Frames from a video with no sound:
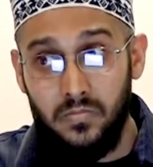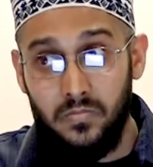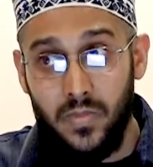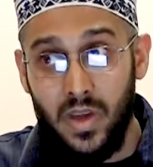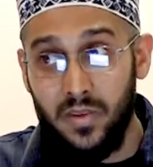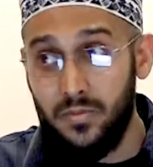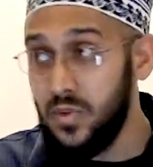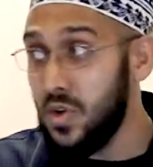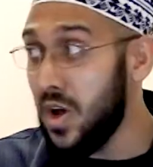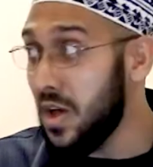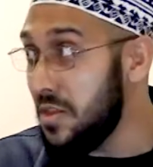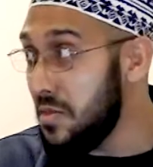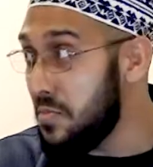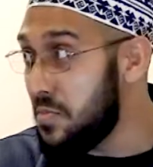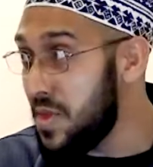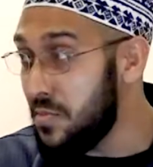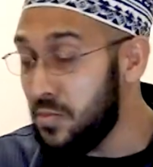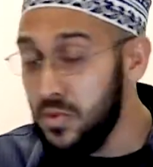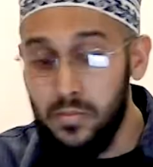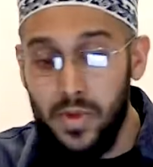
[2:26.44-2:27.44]
A few other
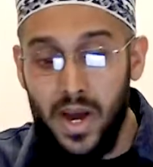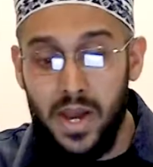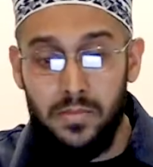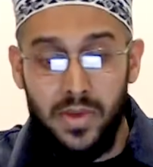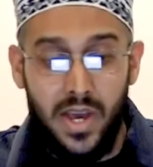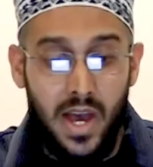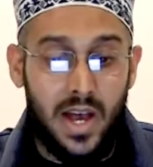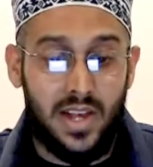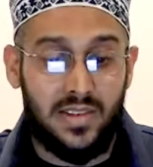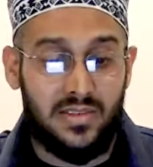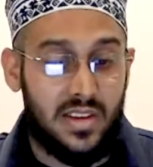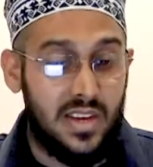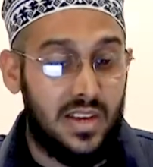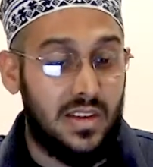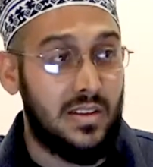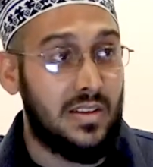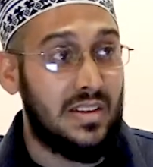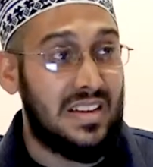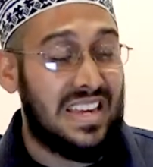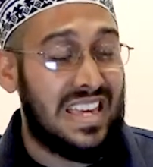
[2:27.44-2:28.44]
people might be
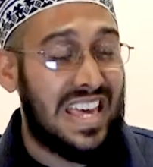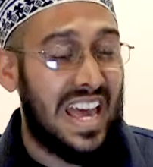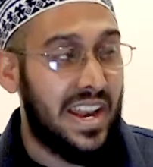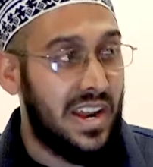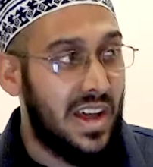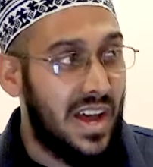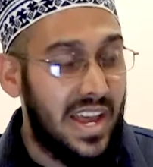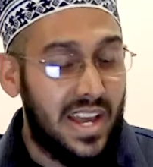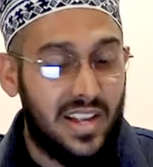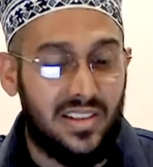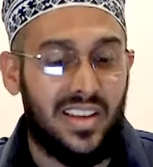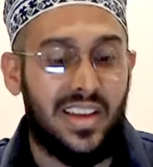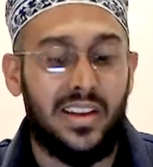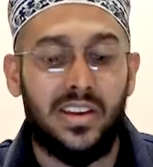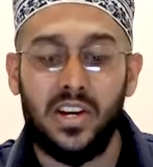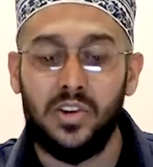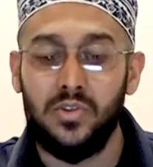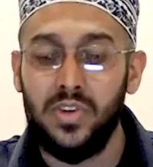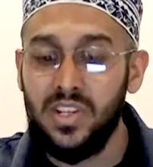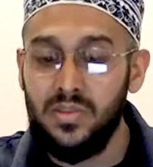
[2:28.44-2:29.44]
asking, can I attend
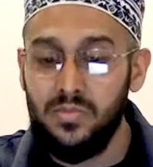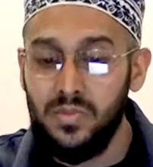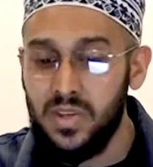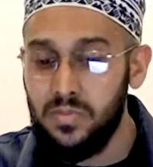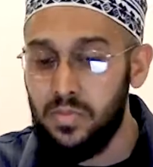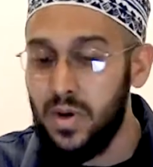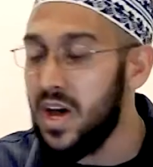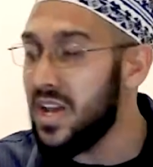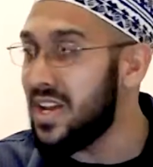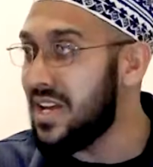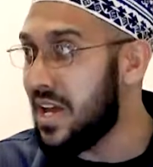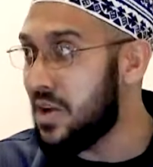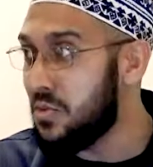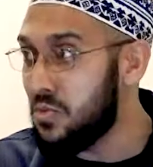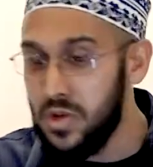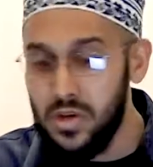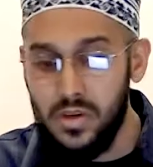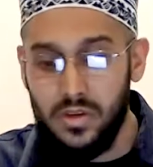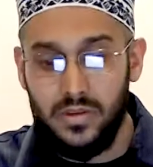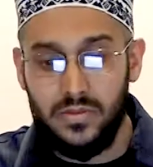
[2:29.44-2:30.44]
a Christmas party at
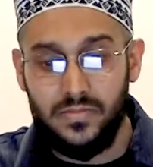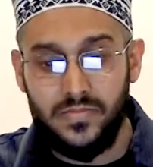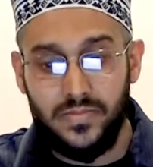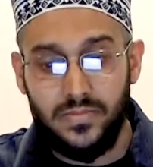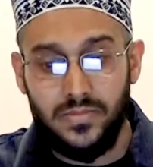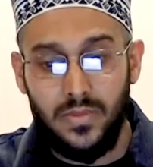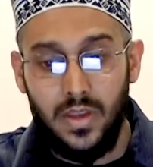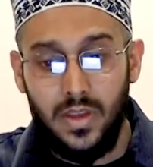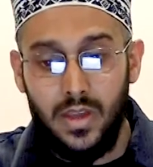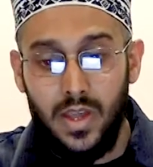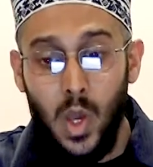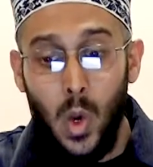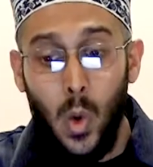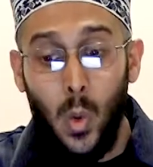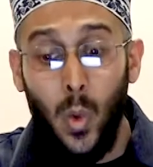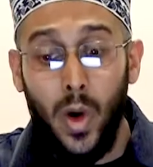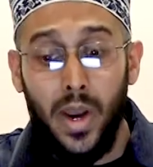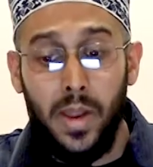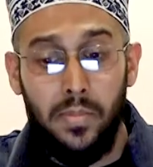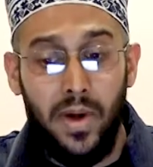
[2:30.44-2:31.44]
work?
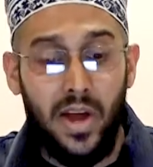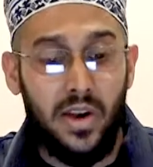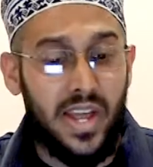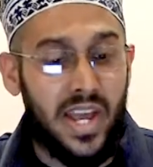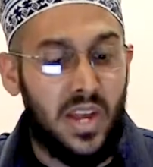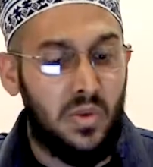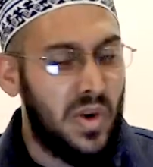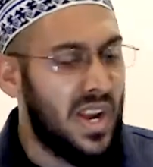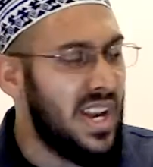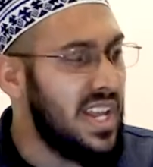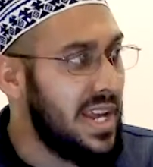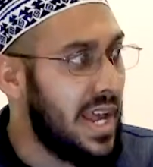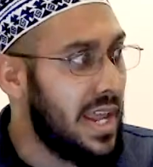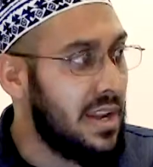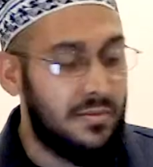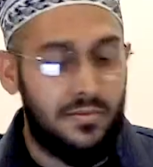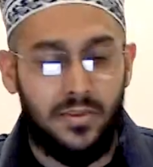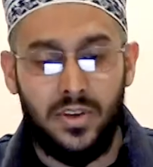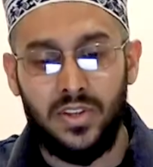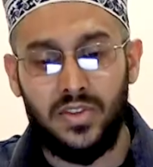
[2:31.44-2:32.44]
What about a wedding
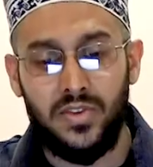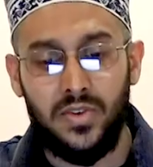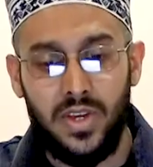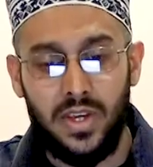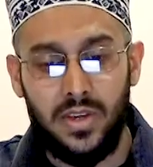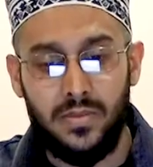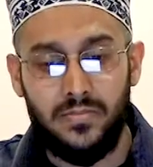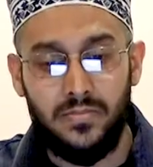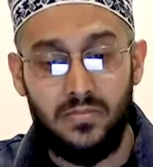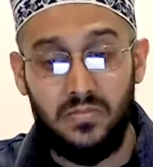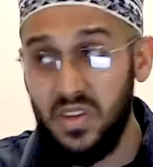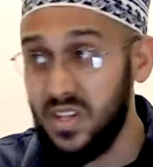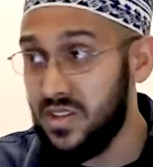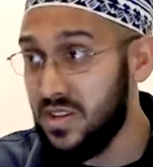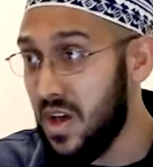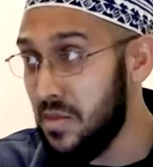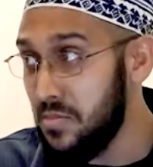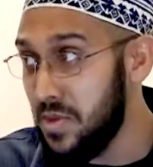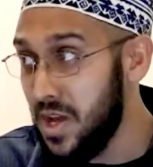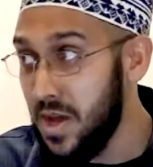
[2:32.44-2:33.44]
anniversary? It's
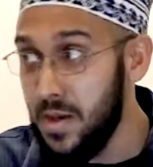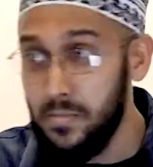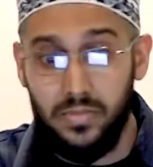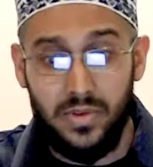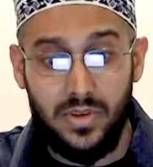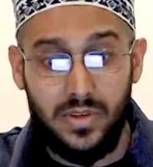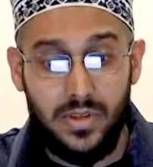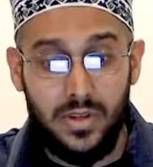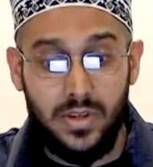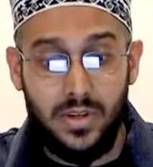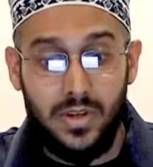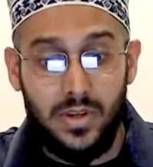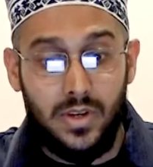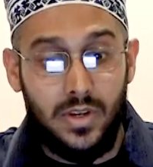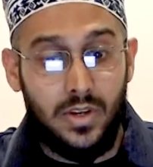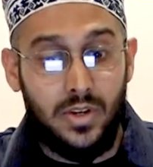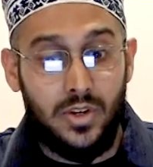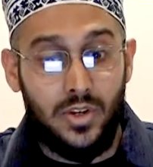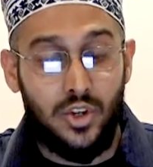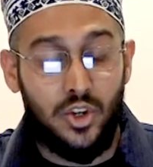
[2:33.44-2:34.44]
coming up.
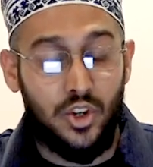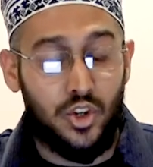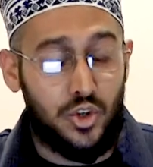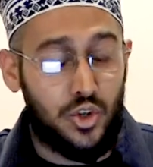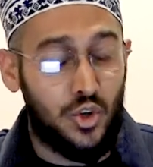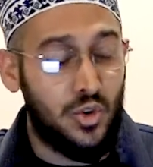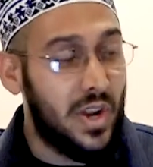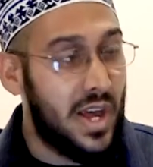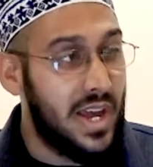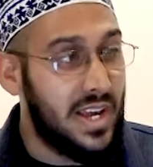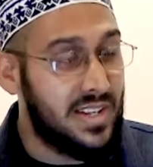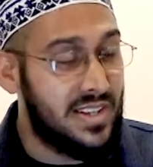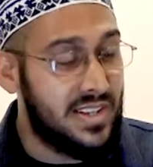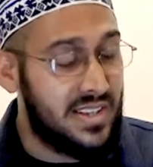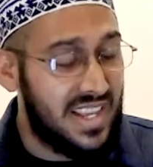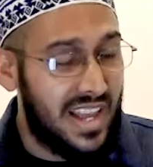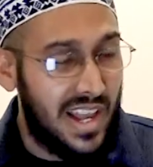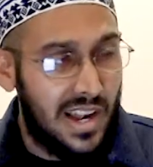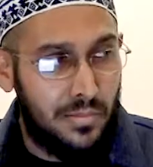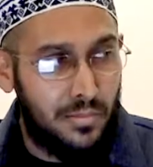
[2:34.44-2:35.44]
Should I
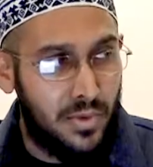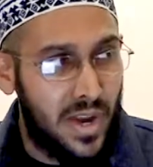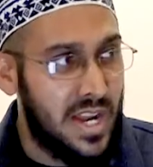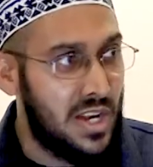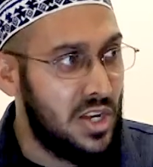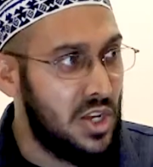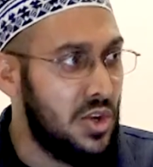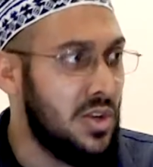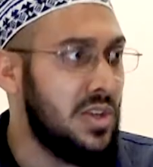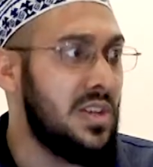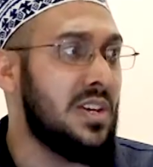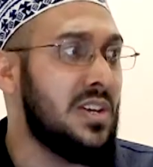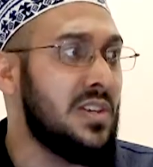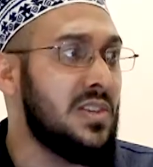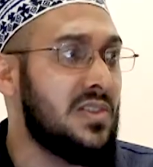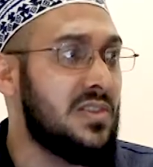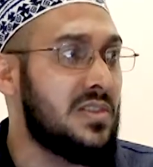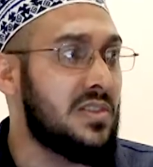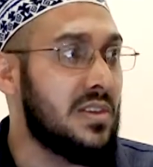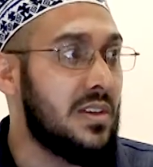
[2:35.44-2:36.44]
celebrate New
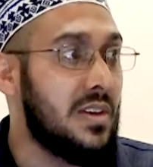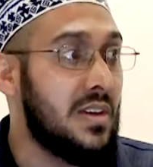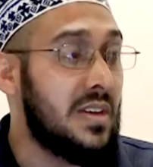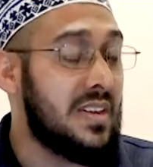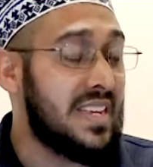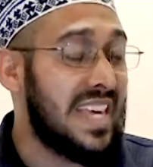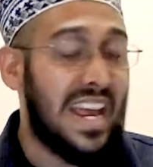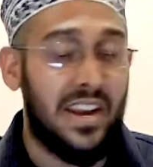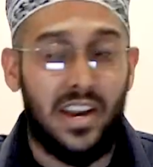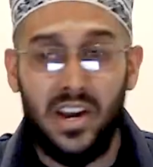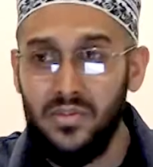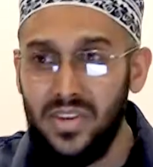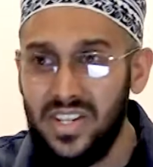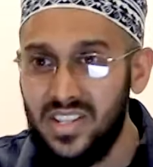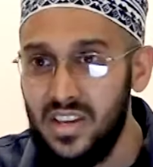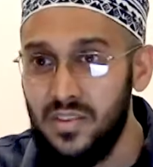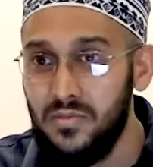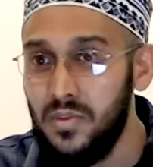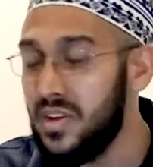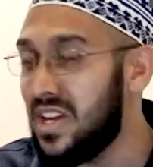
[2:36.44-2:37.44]
Year's? Can I
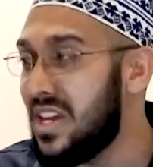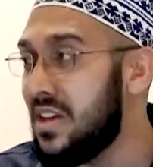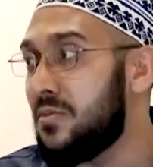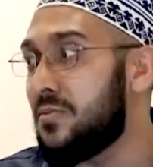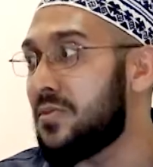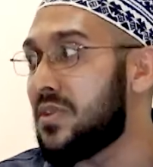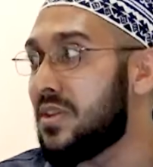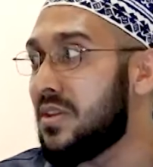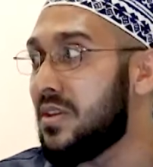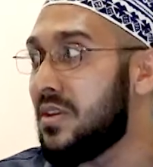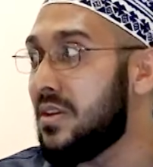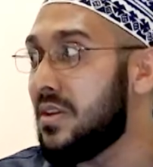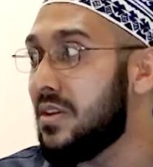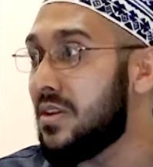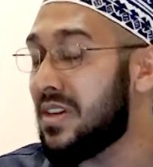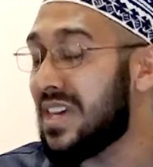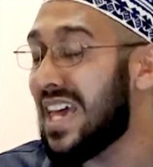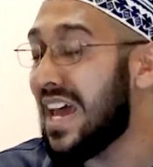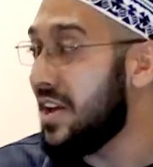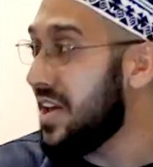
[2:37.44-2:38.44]
receive a gift?
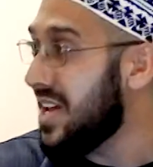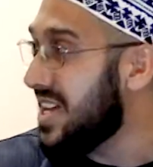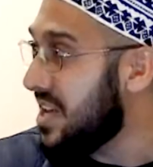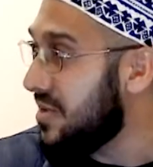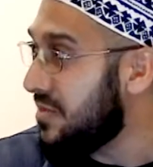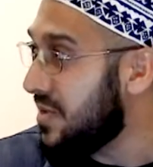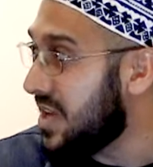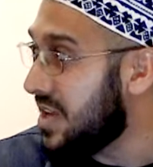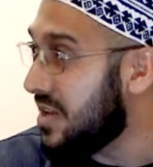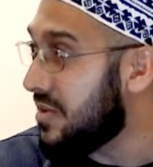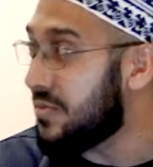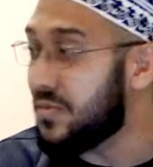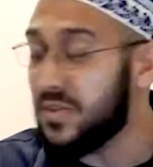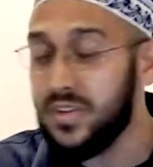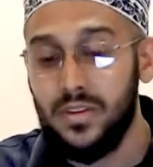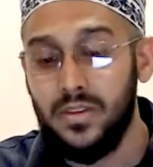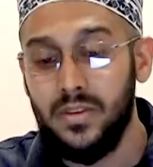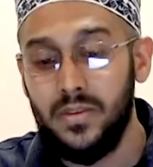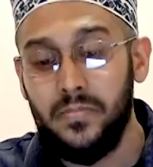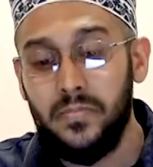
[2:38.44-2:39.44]
Can I give a gift?